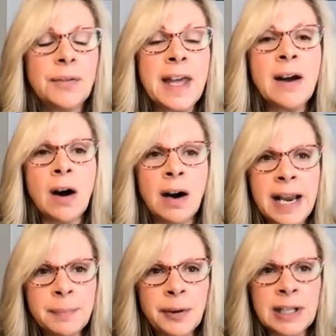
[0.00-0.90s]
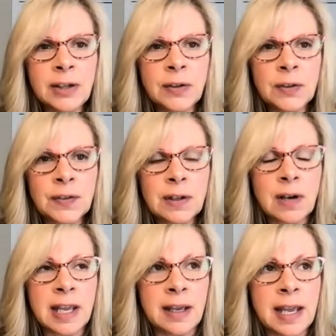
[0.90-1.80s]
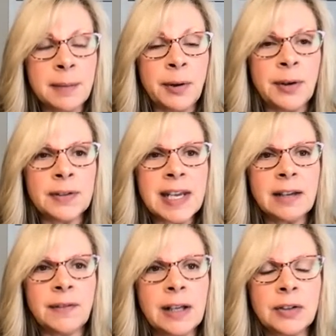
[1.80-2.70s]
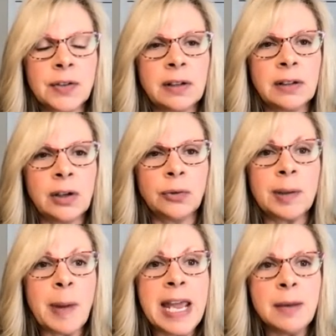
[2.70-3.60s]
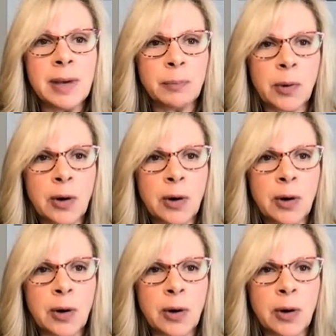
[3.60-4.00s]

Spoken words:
They are able to take advantage of the loan repayment